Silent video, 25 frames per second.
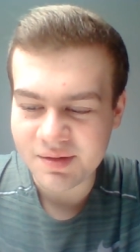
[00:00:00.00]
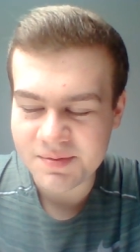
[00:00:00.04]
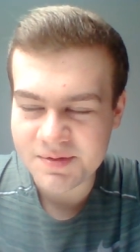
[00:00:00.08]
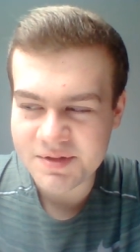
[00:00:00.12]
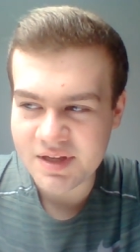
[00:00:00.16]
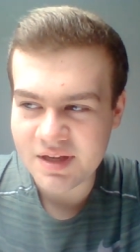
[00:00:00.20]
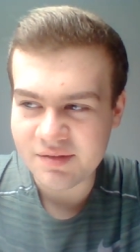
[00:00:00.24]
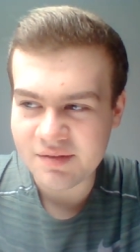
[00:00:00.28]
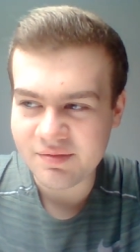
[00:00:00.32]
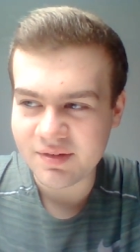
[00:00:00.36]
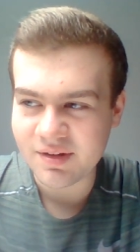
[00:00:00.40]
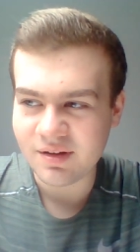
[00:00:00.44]

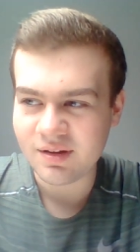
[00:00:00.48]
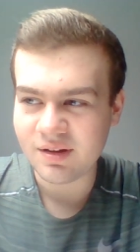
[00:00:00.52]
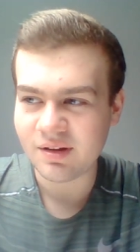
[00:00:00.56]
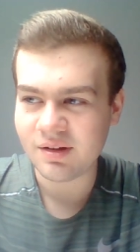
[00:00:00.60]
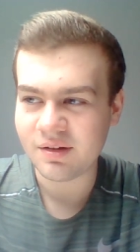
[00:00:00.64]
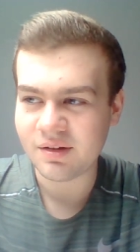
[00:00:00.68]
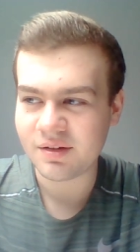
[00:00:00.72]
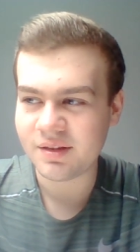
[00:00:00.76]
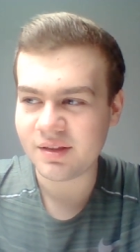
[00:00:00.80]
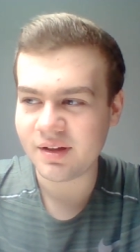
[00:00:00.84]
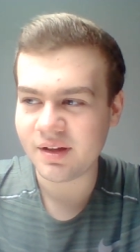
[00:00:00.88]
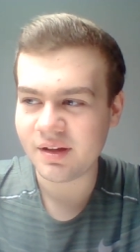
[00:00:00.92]
7
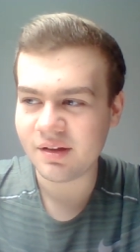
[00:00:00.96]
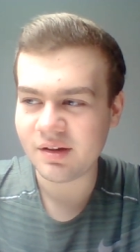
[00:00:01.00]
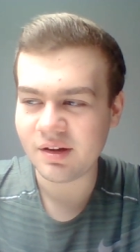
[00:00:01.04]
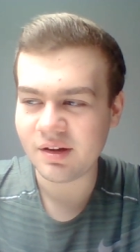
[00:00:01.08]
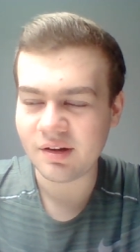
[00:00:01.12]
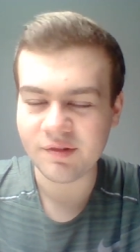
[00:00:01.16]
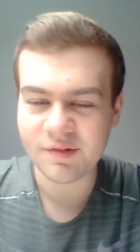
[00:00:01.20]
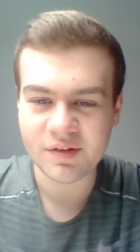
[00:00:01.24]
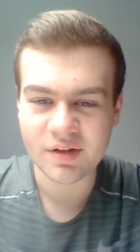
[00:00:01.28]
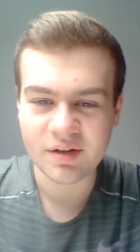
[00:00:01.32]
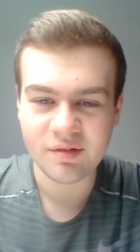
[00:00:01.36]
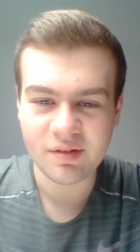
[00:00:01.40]
o'clock link
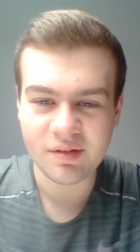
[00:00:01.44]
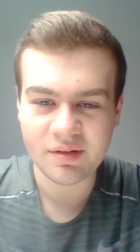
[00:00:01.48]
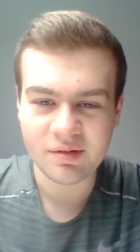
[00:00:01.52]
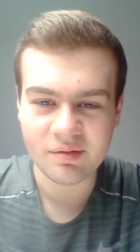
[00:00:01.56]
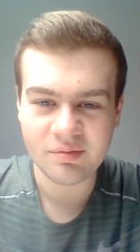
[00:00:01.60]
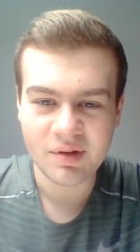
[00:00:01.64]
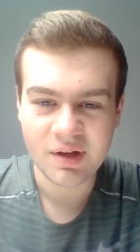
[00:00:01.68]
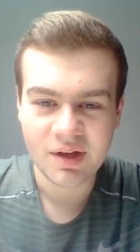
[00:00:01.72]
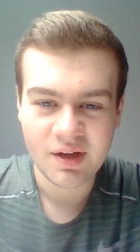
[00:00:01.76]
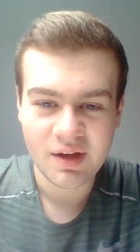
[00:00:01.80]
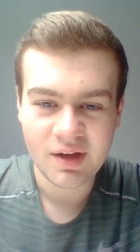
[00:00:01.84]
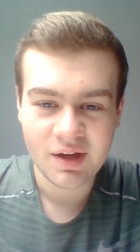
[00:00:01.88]
goes out,
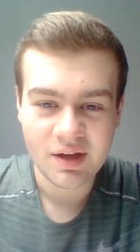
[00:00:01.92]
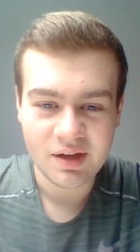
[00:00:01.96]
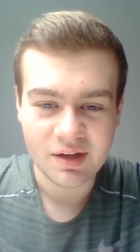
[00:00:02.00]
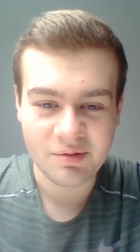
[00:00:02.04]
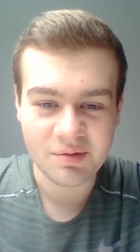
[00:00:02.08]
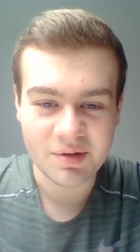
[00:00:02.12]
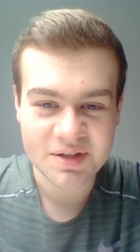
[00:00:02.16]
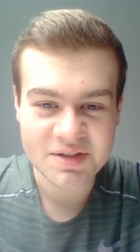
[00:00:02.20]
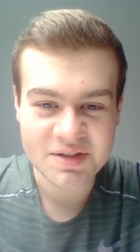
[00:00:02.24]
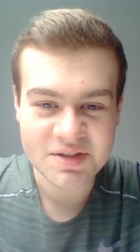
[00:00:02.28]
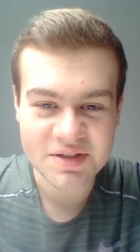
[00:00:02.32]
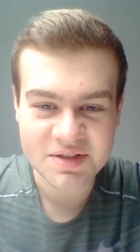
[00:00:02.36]
so
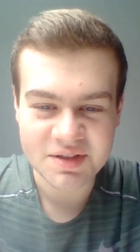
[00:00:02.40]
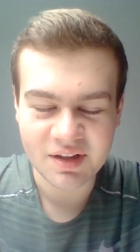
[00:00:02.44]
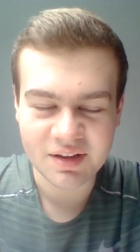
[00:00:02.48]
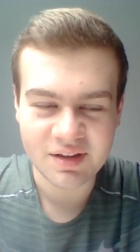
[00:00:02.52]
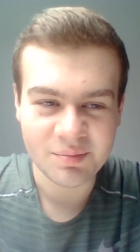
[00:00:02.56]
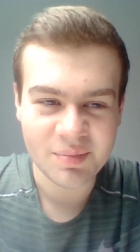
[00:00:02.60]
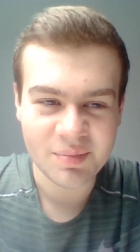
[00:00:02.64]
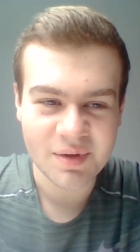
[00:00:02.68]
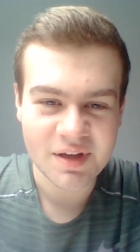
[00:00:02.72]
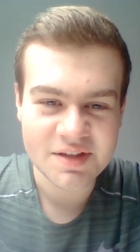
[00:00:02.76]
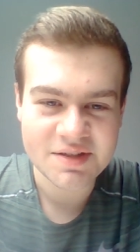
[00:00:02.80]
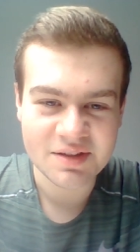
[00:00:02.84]
I wish us all
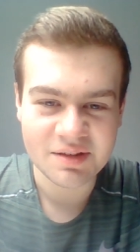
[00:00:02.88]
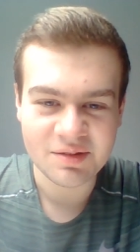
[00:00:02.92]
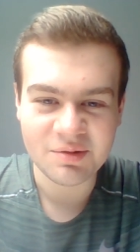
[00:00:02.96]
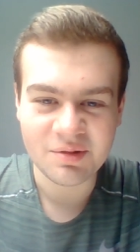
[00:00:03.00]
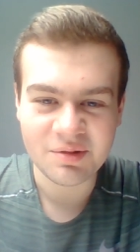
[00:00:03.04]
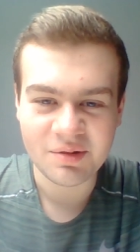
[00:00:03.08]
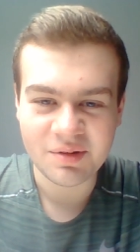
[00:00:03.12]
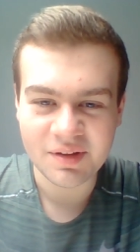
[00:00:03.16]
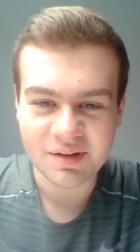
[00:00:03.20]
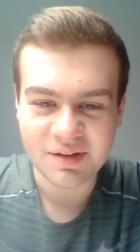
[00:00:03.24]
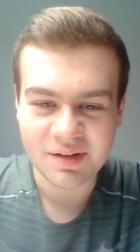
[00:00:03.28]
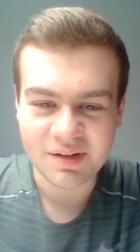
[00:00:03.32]
the best of
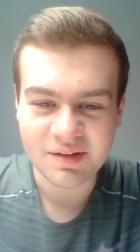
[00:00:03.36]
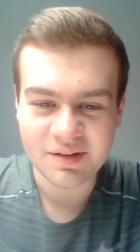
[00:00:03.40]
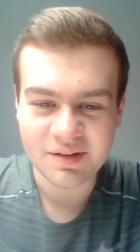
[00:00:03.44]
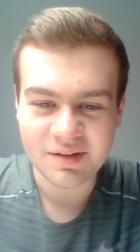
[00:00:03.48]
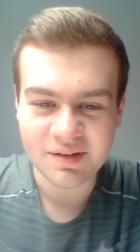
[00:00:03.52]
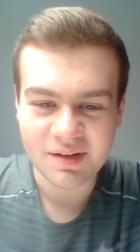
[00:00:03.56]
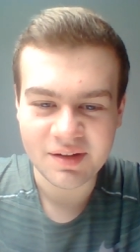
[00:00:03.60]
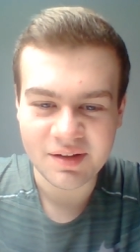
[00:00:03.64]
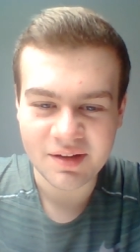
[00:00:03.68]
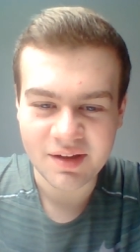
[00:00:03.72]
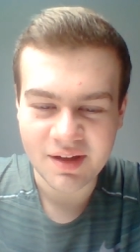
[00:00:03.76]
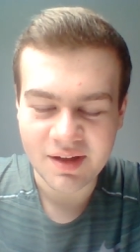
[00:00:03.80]
luck
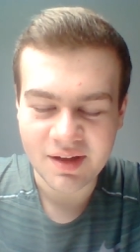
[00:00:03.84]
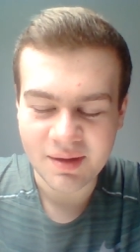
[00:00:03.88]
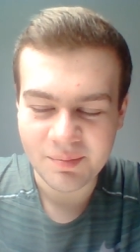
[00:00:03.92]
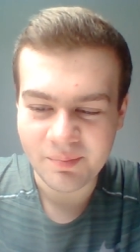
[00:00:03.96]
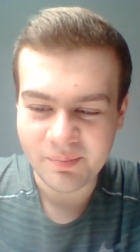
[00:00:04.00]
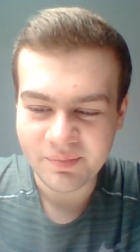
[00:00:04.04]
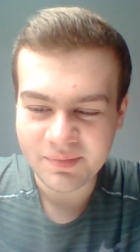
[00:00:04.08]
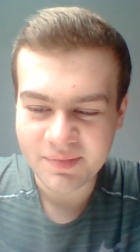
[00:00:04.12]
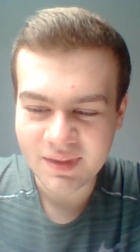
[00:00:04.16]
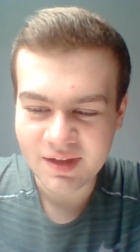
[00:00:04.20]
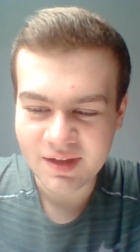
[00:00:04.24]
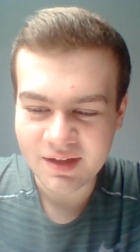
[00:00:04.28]

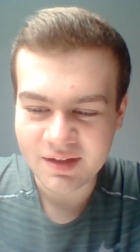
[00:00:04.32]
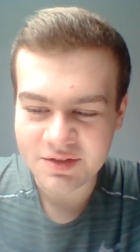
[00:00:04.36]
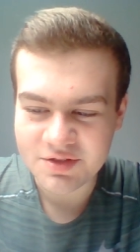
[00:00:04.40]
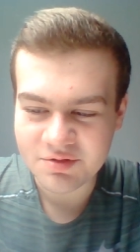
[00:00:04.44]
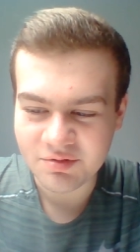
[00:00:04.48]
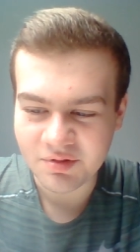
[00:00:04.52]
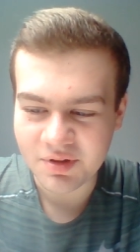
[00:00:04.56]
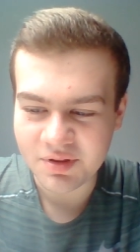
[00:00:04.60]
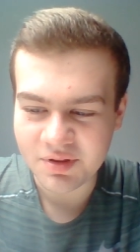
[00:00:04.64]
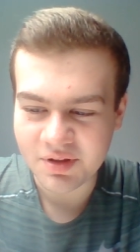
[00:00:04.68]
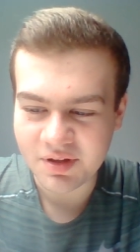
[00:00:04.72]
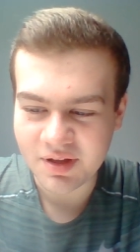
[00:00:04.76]
in
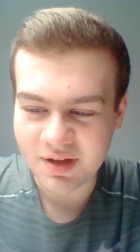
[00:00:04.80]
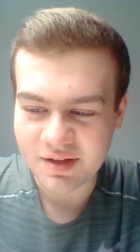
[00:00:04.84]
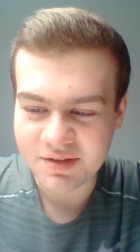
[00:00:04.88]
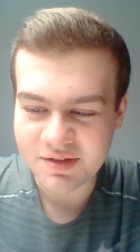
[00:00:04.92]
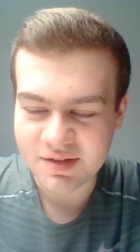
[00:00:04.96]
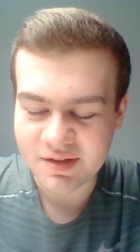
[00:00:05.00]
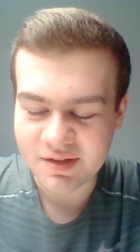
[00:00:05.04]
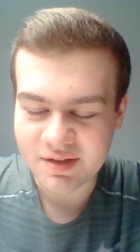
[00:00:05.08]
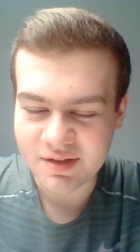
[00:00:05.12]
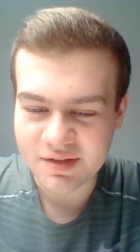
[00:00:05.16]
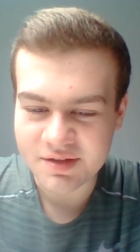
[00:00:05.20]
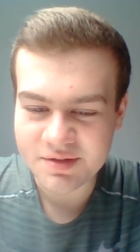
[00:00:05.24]
trying to get
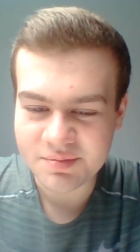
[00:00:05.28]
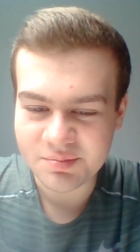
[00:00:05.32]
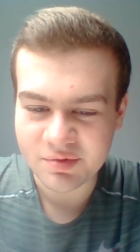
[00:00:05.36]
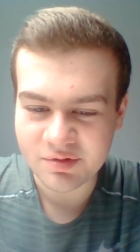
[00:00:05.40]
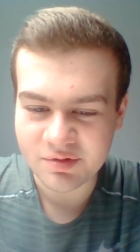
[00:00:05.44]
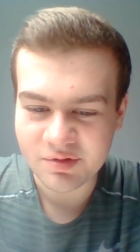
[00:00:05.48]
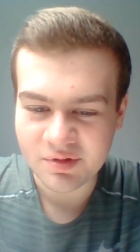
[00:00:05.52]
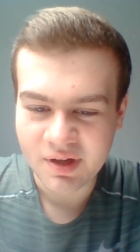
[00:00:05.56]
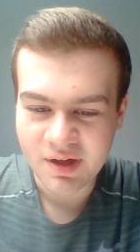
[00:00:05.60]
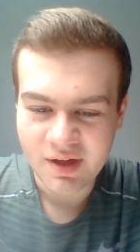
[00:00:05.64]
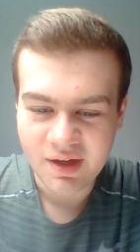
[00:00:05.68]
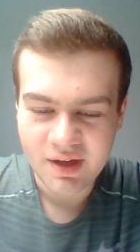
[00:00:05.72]
tickets.
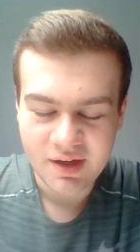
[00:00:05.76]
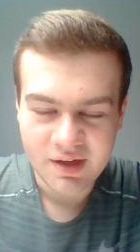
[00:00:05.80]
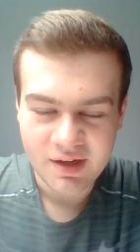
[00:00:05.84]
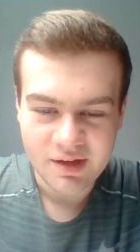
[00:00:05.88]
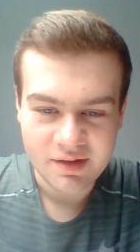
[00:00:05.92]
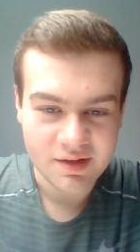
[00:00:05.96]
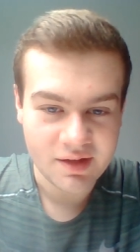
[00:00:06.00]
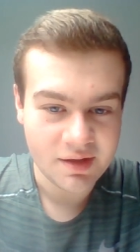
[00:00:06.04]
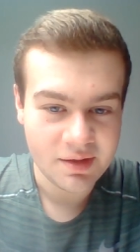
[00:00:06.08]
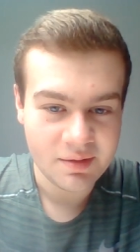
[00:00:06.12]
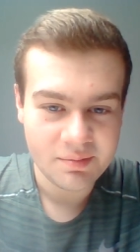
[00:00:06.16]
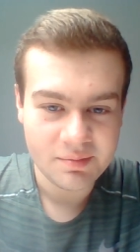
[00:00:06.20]
But
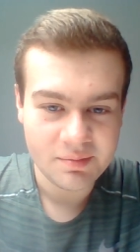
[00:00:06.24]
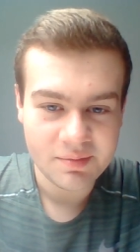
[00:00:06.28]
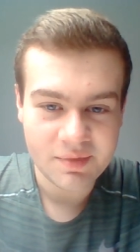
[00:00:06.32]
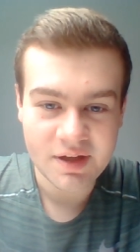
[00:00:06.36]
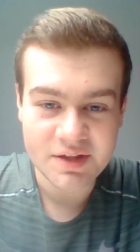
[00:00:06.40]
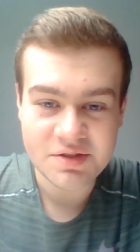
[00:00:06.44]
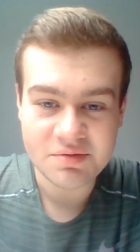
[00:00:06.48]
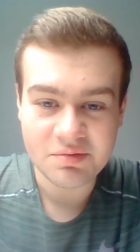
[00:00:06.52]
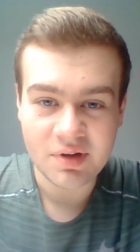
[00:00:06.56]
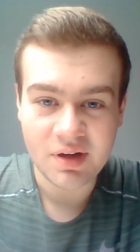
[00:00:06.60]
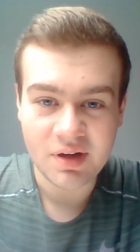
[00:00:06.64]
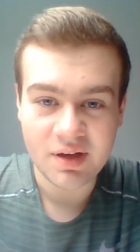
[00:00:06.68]
yeah,
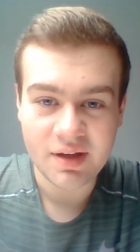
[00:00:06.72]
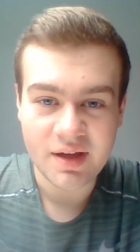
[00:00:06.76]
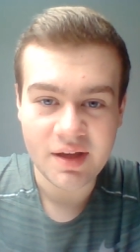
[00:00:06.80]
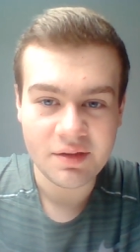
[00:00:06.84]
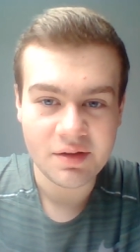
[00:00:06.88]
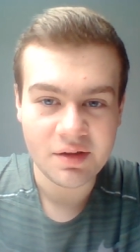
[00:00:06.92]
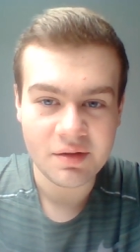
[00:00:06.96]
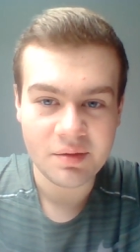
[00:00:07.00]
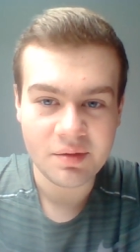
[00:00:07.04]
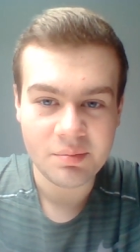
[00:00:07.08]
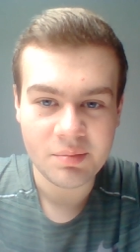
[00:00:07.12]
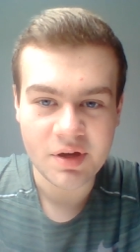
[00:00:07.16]
that's where I'll
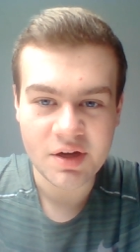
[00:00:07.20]
end it.